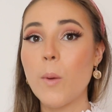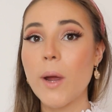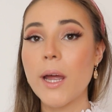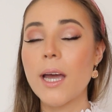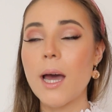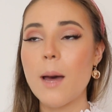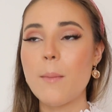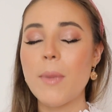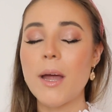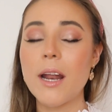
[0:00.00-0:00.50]

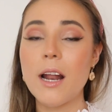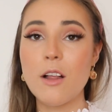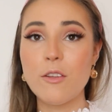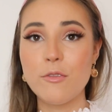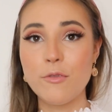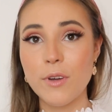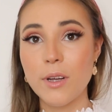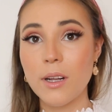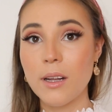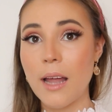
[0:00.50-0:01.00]
wake up and
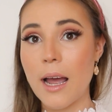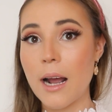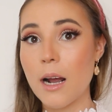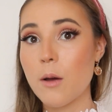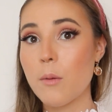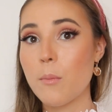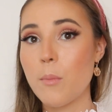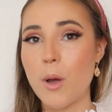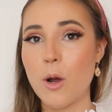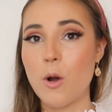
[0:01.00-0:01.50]
I'll feel
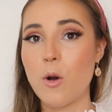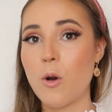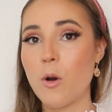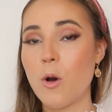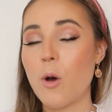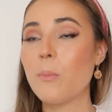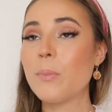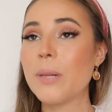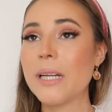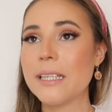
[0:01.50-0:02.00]
like my
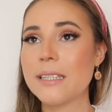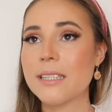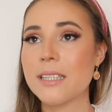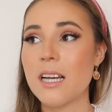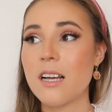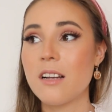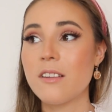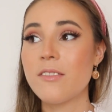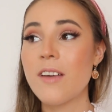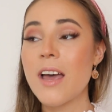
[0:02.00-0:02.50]
complete
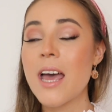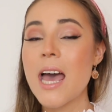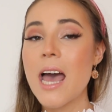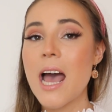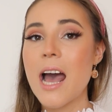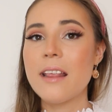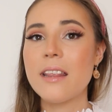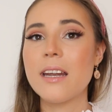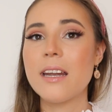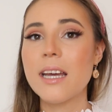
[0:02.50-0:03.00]
self,
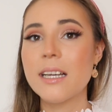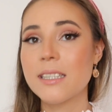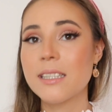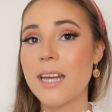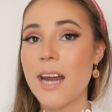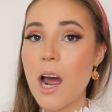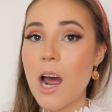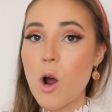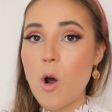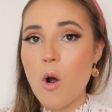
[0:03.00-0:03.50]
and the next
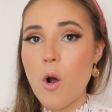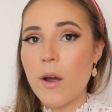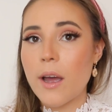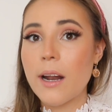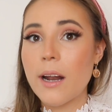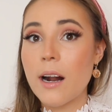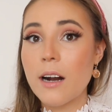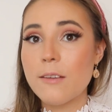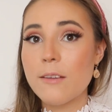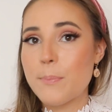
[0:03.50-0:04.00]
day I can't
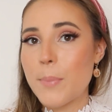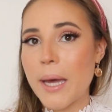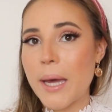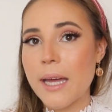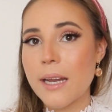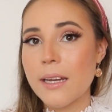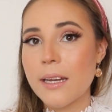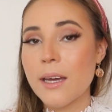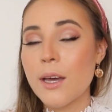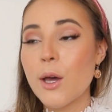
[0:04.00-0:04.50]
get out of
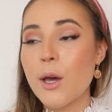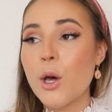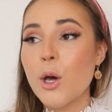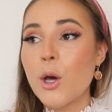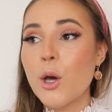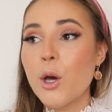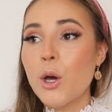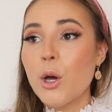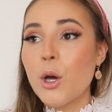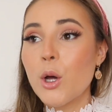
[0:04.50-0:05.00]
bed.
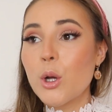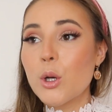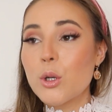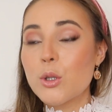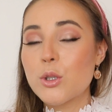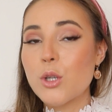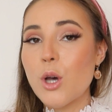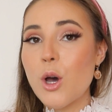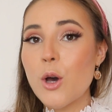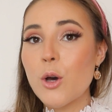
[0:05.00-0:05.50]

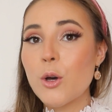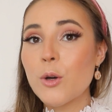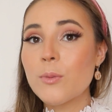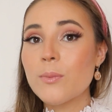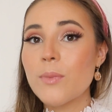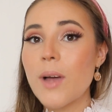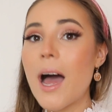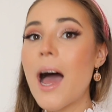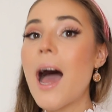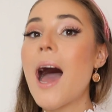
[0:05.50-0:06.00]

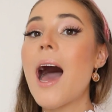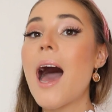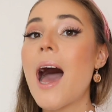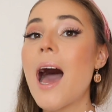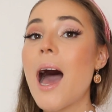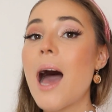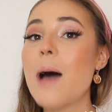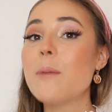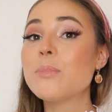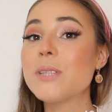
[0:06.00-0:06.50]
So
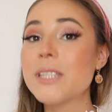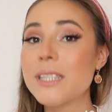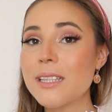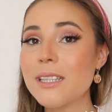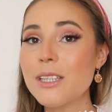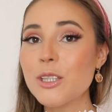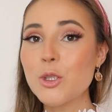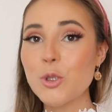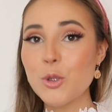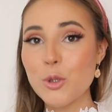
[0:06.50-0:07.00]
I'm
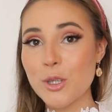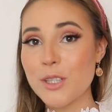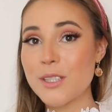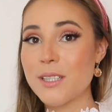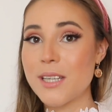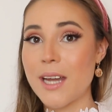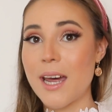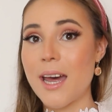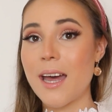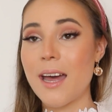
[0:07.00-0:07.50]
still, to
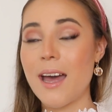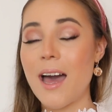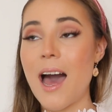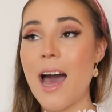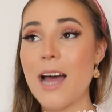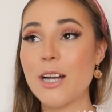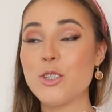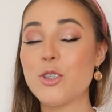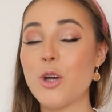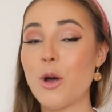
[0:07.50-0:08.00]
this day,
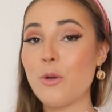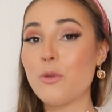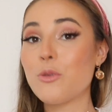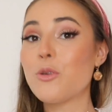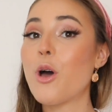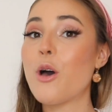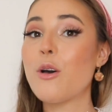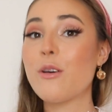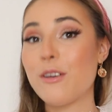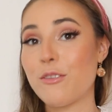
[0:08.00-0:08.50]
I don't
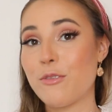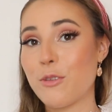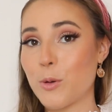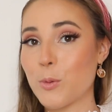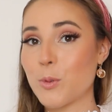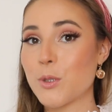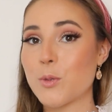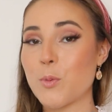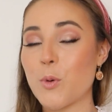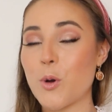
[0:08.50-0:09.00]
know if
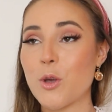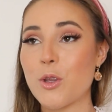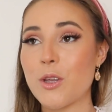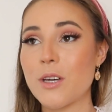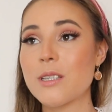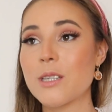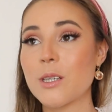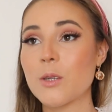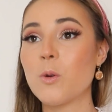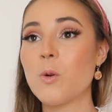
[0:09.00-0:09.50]
it was worth
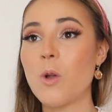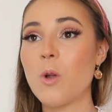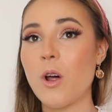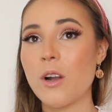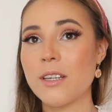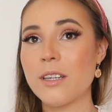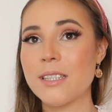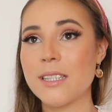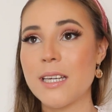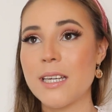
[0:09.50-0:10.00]
it, in all
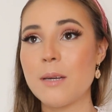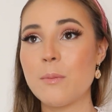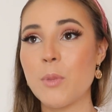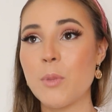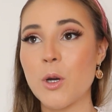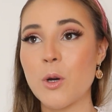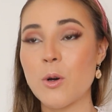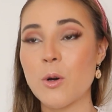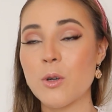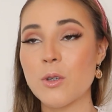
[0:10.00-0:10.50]
honesty,
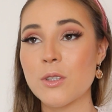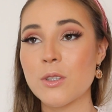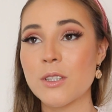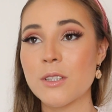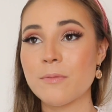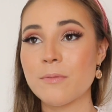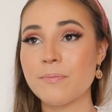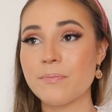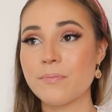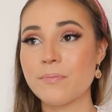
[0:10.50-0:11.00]
because